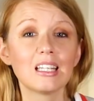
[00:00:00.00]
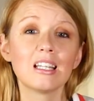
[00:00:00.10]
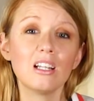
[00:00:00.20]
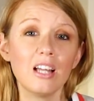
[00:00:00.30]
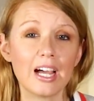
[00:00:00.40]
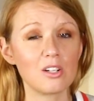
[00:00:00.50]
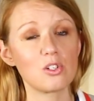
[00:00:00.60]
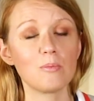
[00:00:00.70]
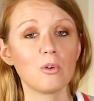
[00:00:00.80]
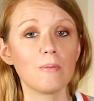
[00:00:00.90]
a little
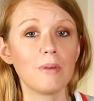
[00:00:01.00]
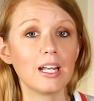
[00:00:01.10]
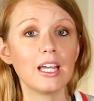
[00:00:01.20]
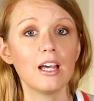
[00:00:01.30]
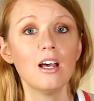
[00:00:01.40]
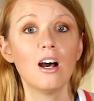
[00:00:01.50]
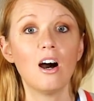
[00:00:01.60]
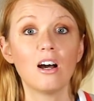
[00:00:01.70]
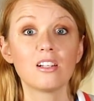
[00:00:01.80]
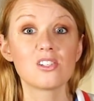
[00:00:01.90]
extra more money
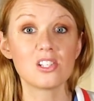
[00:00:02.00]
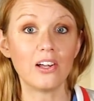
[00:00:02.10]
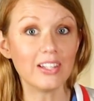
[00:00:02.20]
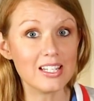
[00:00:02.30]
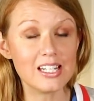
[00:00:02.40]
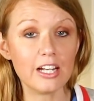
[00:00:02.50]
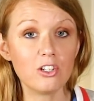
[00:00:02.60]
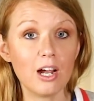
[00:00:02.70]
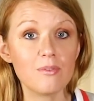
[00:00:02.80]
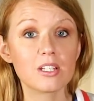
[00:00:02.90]
on solid state
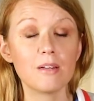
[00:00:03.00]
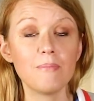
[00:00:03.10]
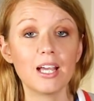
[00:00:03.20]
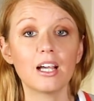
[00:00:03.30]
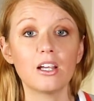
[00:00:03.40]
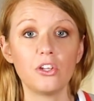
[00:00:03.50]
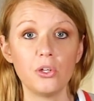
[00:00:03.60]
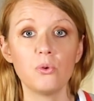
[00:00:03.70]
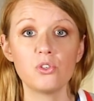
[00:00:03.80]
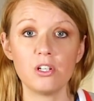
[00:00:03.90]
drives can make a
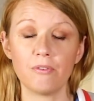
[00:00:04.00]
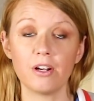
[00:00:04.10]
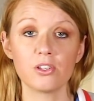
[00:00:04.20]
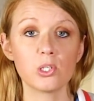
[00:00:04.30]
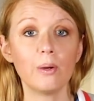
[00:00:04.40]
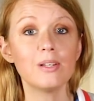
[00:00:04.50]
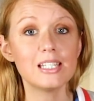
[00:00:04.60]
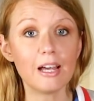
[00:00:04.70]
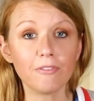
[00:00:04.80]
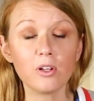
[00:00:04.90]
huge difference. So I
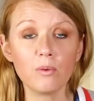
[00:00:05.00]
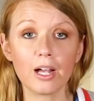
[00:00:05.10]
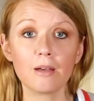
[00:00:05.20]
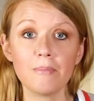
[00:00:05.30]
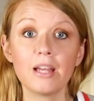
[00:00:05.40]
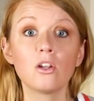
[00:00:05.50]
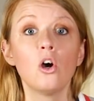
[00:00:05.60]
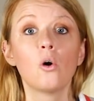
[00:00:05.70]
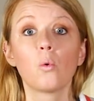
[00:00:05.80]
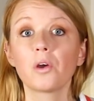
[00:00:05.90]
would definitely recommend
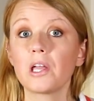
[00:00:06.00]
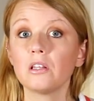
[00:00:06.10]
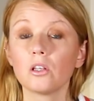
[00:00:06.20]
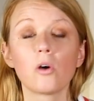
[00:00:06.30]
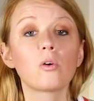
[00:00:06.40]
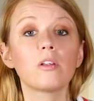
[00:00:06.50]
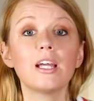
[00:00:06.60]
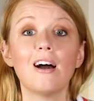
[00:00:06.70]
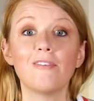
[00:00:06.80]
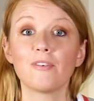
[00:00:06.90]
working
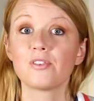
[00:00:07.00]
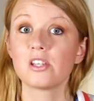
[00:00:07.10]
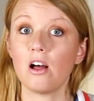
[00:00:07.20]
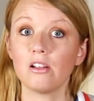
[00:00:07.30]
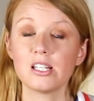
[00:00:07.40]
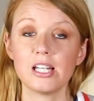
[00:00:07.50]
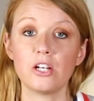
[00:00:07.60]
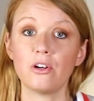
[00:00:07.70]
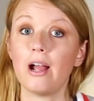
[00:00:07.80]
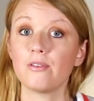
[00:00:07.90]
locally off of solid
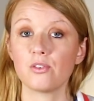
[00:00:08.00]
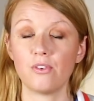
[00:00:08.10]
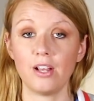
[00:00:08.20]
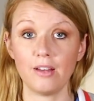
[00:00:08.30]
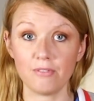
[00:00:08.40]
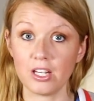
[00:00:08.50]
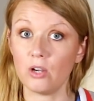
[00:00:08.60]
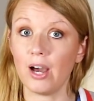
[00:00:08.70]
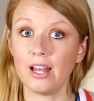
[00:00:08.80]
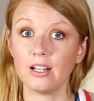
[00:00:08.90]
state drives for
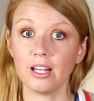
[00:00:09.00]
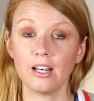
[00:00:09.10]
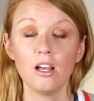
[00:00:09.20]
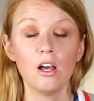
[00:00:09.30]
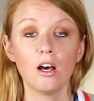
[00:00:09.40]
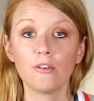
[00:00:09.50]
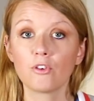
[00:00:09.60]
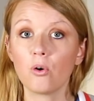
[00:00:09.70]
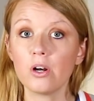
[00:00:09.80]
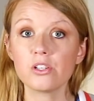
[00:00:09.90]
video editing.
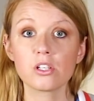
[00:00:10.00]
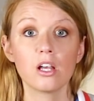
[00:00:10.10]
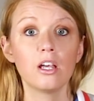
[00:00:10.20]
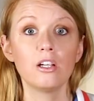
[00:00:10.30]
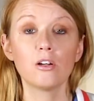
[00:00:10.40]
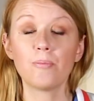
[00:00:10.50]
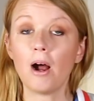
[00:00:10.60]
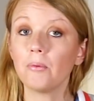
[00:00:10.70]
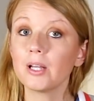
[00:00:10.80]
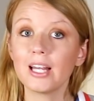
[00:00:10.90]
Of course, you're
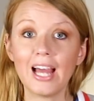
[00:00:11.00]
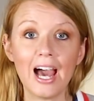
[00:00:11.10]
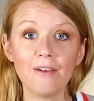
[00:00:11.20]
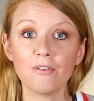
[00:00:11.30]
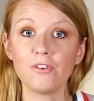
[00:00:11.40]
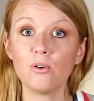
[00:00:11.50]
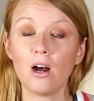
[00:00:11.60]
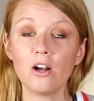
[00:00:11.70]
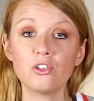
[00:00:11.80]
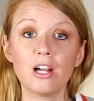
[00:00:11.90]
probably gonna have a few
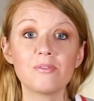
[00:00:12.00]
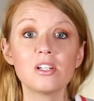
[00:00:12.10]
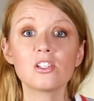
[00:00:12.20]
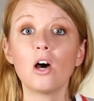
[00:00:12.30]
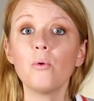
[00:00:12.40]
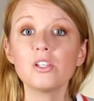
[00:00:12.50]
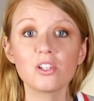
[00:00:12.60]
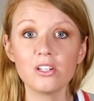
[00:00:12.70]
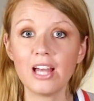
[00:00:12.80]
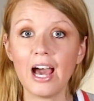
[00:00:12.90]
hard drives, and it's always
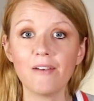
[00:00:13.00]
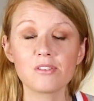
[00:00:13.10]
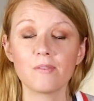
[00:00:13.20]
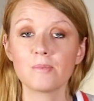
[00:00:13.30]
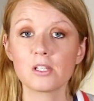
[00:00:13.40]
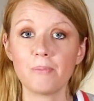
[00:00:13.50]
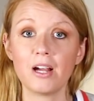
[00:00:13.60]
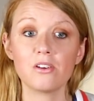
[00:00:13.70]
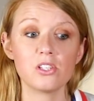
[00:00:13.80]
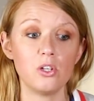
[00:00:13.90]
good to have some
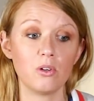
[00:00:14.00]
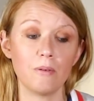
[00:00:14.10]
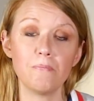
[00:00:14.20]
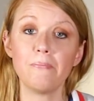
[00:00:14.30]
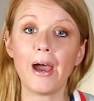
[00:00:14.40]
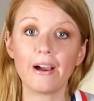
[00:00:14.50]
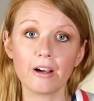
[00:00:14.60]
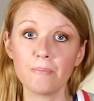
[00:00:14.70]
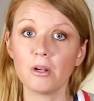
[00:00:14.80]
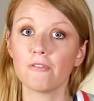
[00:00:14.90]
spares that you can
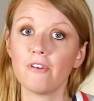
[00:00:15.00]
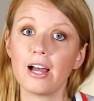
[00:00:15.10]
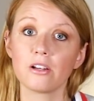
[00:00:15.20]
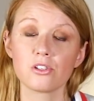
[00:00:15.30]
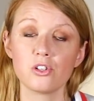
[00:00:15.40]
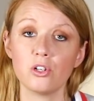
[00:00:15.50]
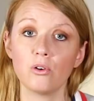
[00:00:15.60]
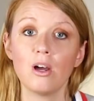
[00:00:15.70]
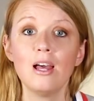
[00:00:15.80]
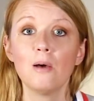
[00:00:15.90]
back up your files
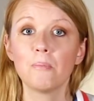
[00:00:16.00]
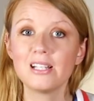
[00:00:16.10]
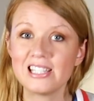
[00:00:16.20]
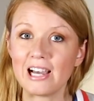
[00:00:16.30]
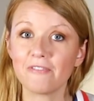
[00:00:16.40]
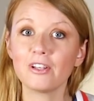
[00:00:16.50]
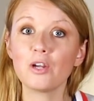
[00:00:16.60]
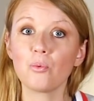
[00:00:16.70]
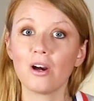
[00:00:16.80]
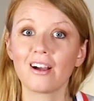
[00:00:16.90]
to, but
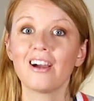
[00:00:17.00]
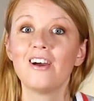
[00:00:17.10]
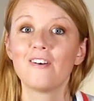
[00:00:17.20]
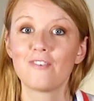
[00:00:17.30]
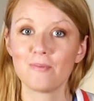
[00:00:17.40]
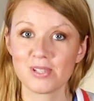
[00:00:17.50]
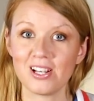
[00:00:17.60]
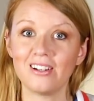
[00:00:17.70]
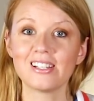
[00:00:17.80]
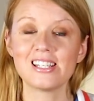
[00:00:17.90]
definitely work from
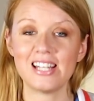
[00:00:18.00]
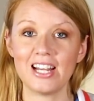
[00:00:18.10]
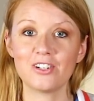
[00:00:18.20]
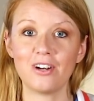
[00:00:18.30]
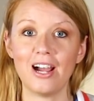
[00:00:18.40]
solid state